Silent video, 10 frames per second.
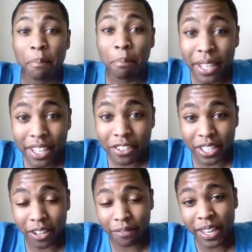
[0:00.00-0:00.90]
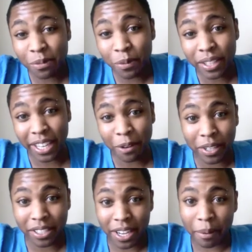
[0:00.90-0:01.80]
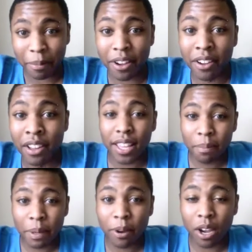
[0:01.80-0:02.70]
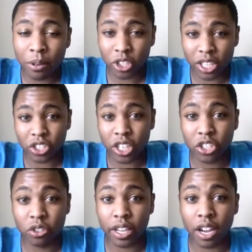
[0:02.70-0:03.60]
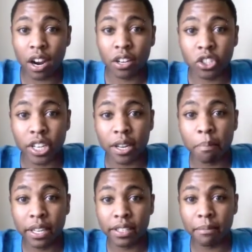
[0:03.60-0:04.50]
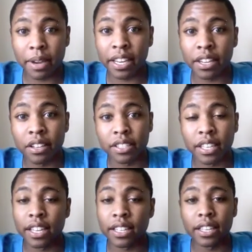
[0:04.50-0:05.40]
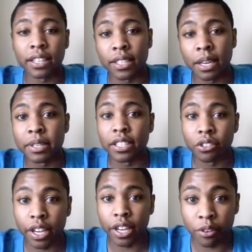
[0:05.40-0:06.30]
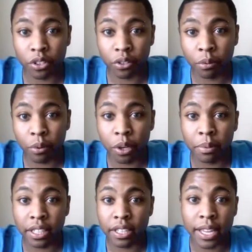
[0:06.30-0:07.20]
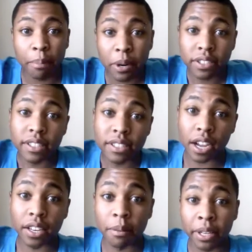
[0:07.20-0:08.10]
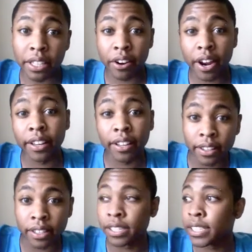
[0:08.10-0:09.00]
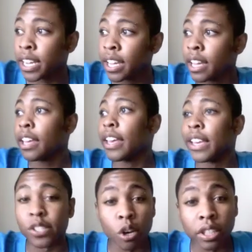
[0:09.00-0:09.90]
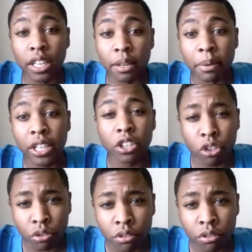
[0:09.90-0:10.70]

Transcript: Be yourself. That's one thing I want to talk about. A lot of people always try to change who they are to try to appease somebody else, and that's like the dumbest thing you could ever do in the world, because that person is not going to be there at the end of the day. It's only gonna be you.